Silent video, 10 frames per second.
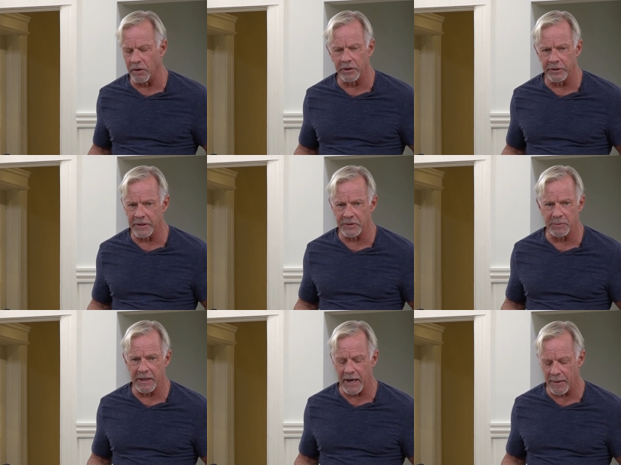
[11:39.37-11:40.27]
all your guests will be
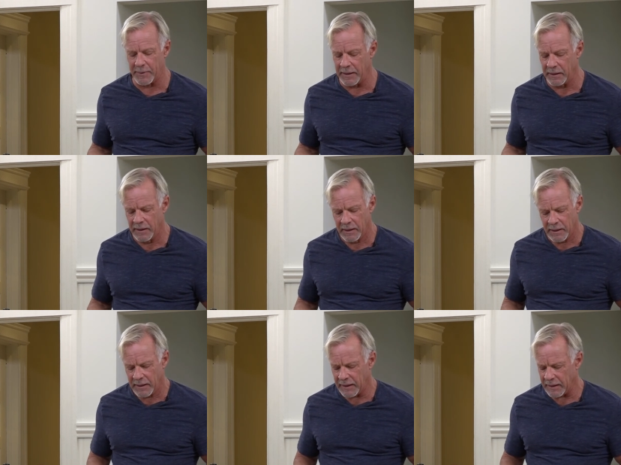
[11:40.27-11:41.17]
happy.
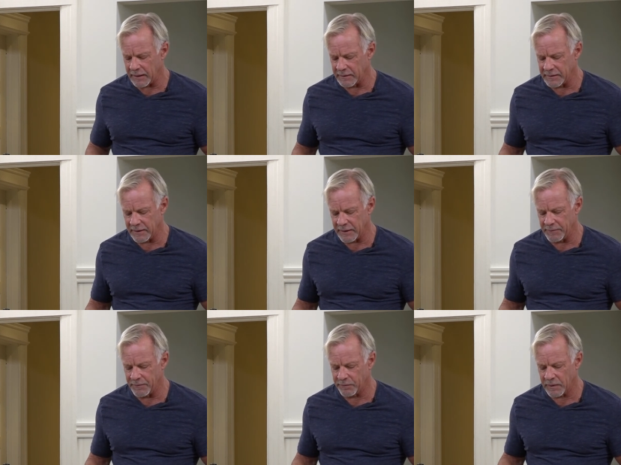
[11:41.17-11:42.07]
And
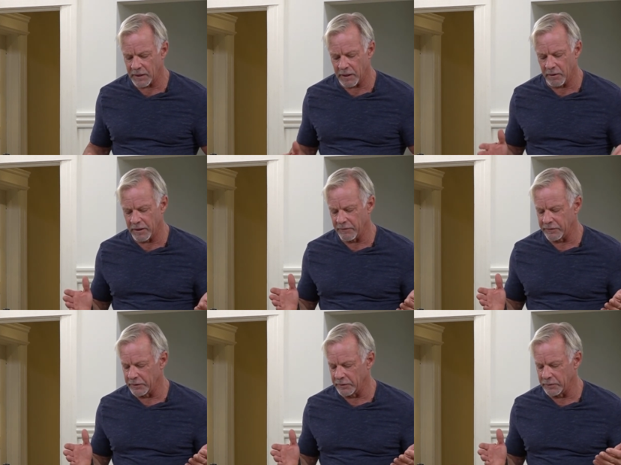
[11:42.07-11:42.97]
you know, if
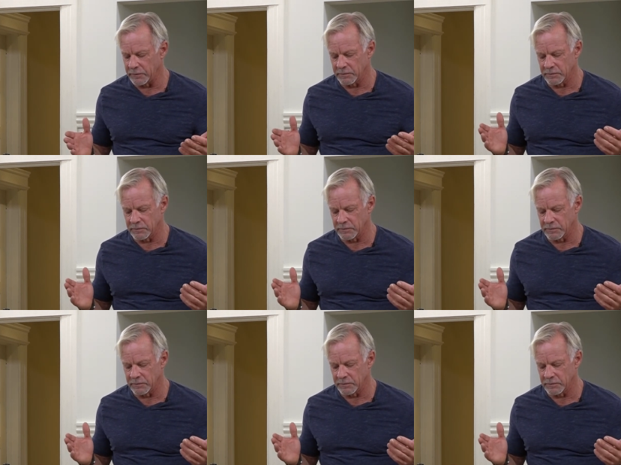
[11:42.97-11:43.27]
you